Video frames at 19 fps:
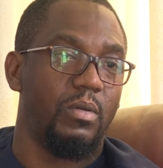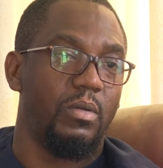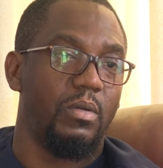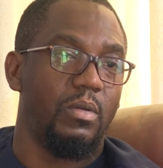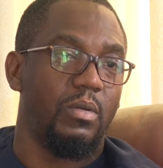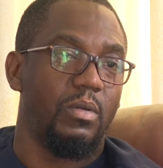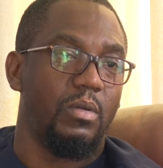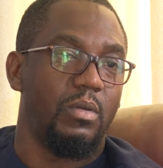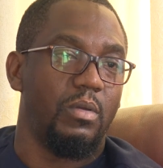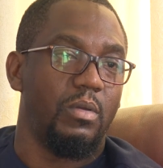
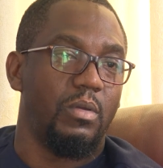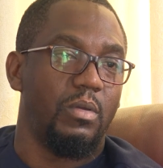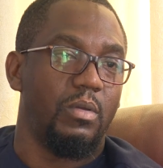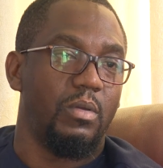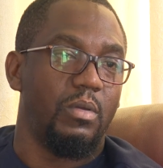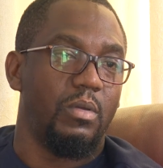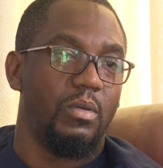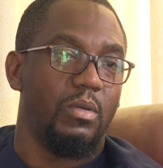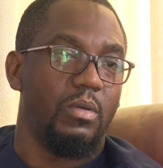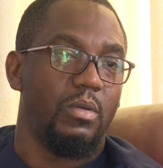
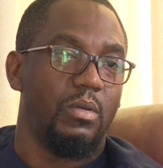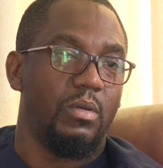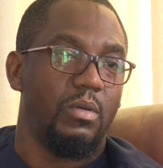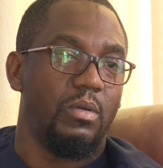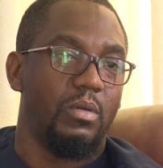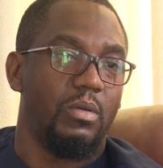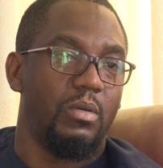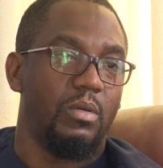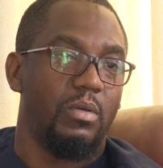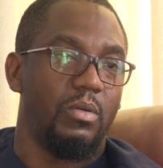
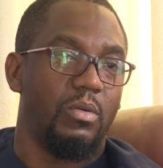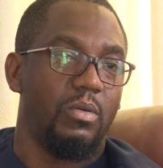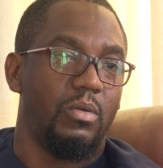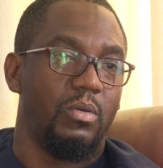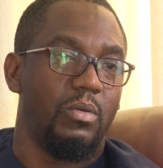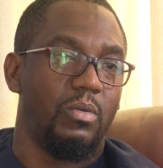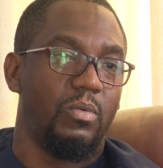Nobody speaks.